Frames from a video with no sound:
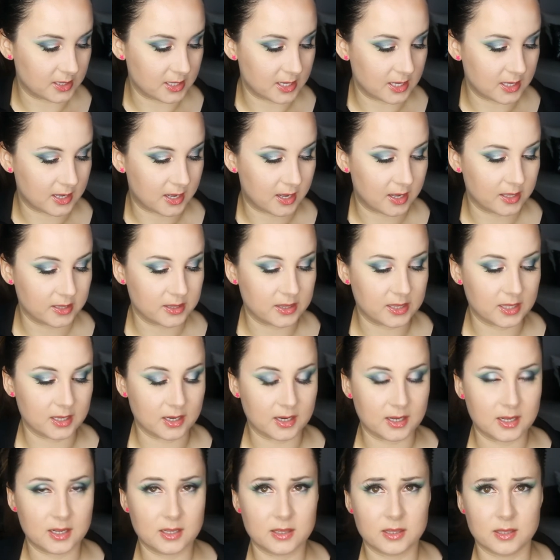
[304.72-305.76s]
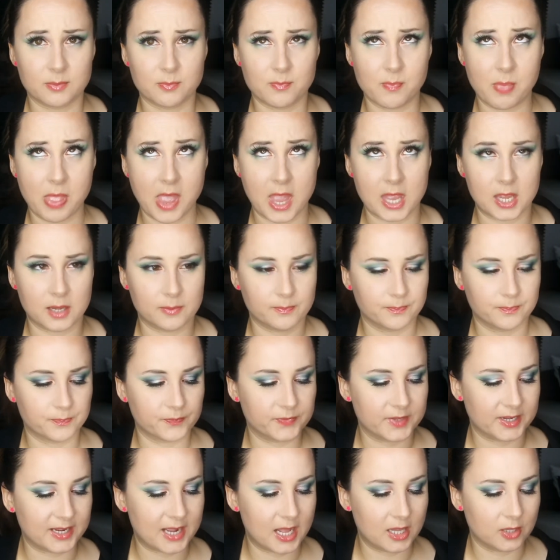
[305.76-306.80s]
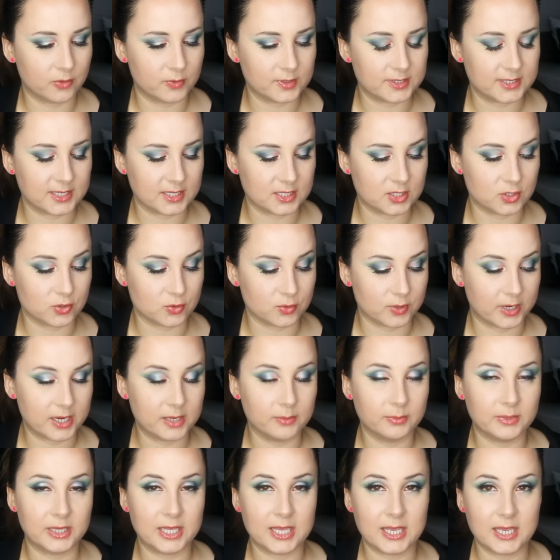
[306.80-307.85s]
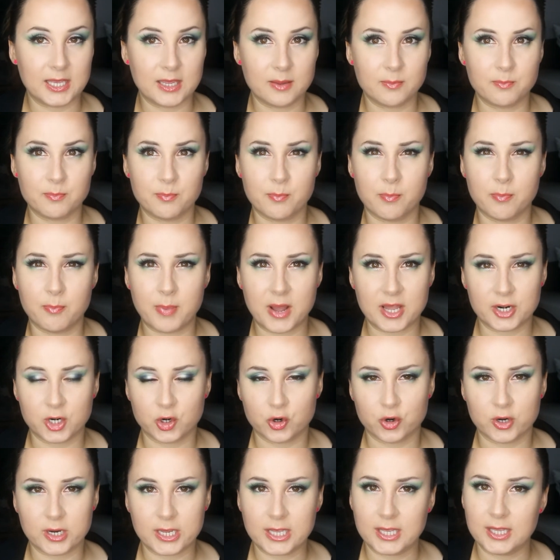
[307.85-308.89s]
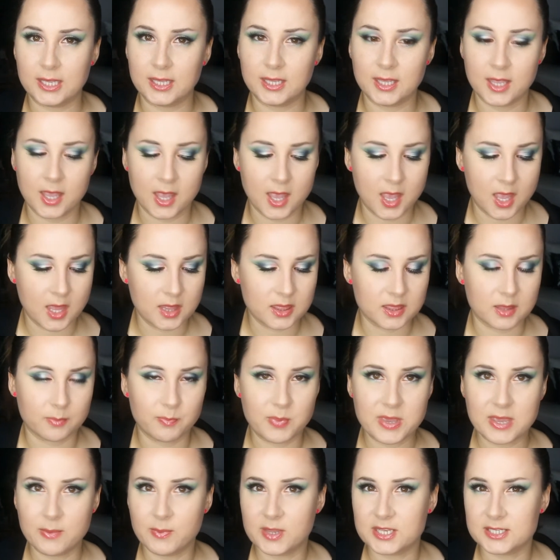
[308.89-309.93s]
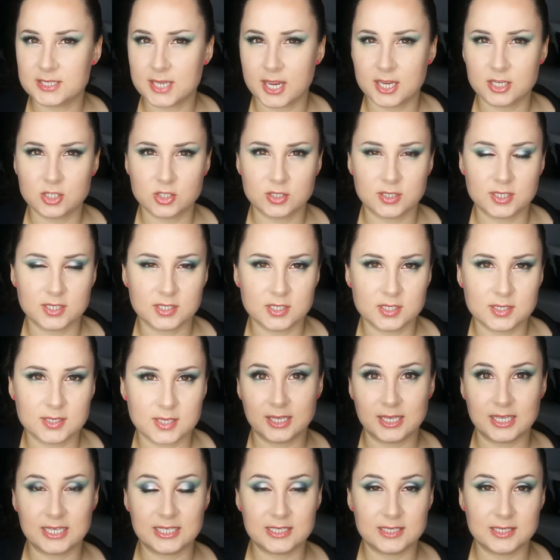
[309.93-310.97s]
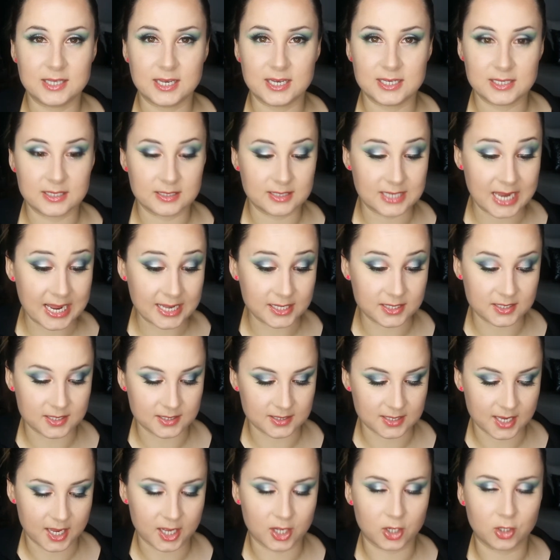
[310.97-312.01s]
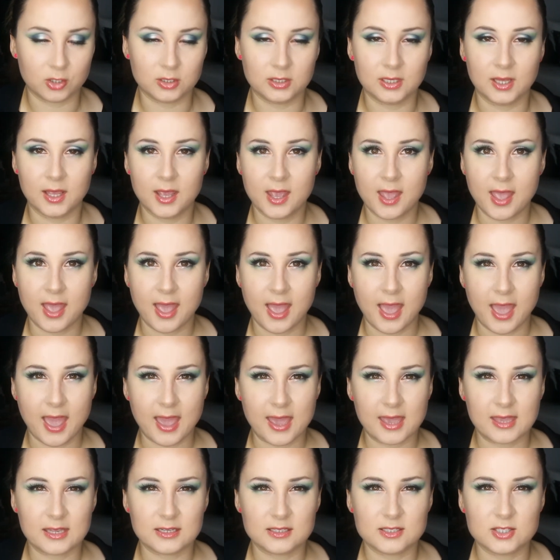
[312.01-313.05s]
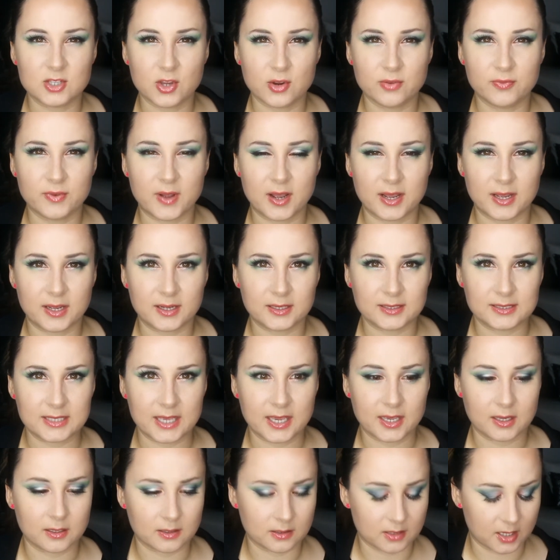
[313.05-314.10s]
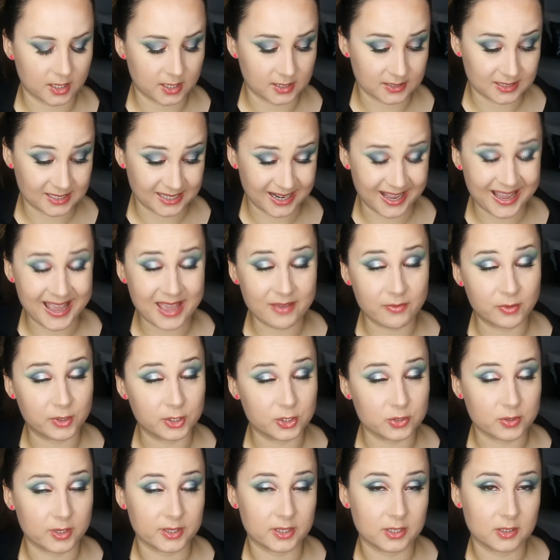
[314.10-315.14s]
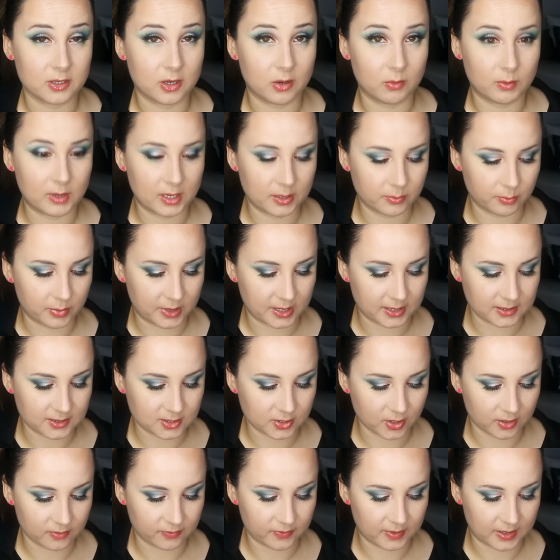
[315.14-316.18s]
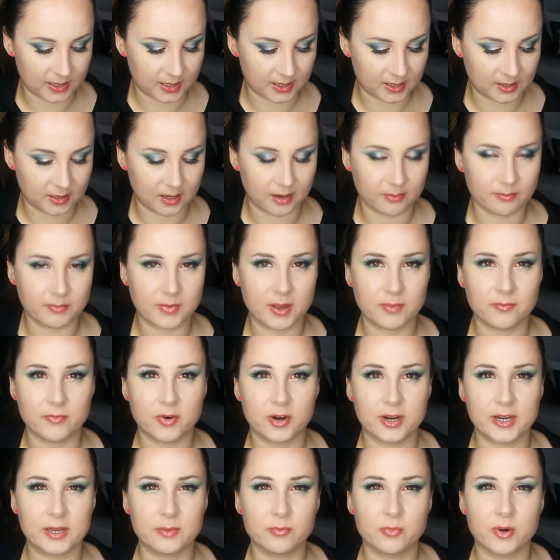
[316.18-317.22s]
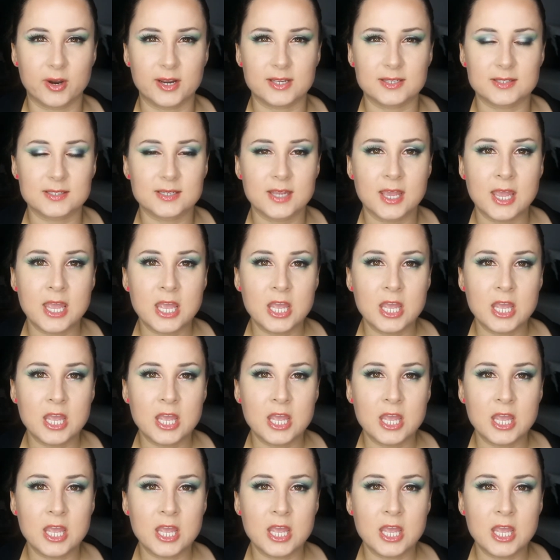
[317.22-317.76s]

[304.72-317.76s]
The color is extremely buttery. The pigmentation is intense as hell. And so far, yeah, like I said, I have only tried the gold one, but so far I'm very impressed.